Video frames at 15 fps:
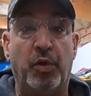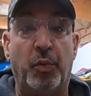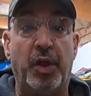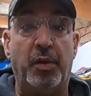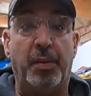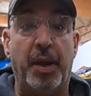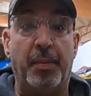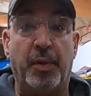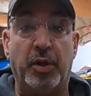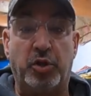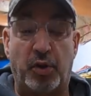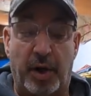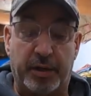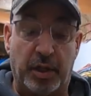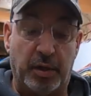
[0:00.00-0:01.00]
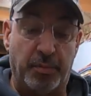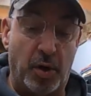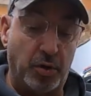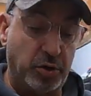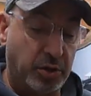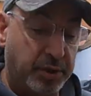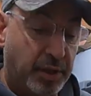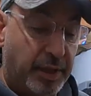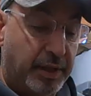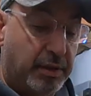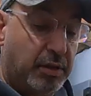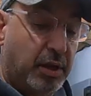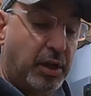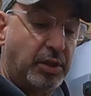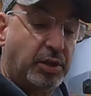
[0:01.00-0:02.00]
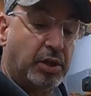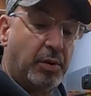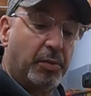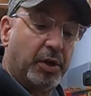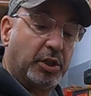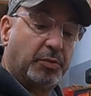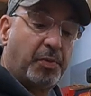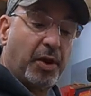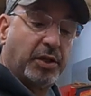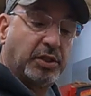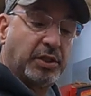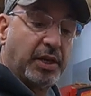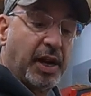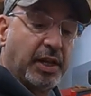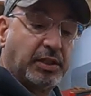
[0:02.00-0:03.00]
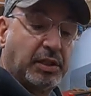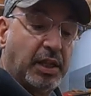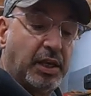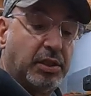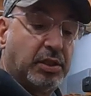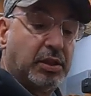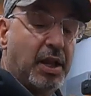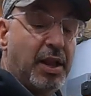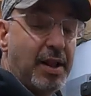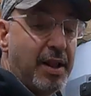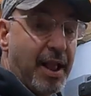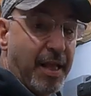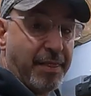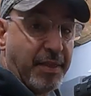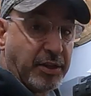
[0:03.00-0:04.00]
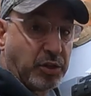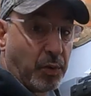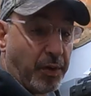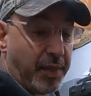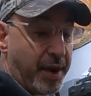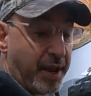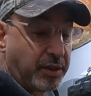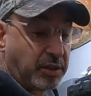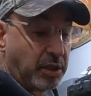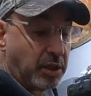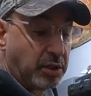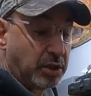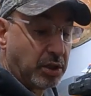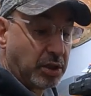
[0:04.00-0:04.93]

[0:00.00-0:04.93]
The We the People attracted the most lint, the Concealment Express the next least, and this one the next least.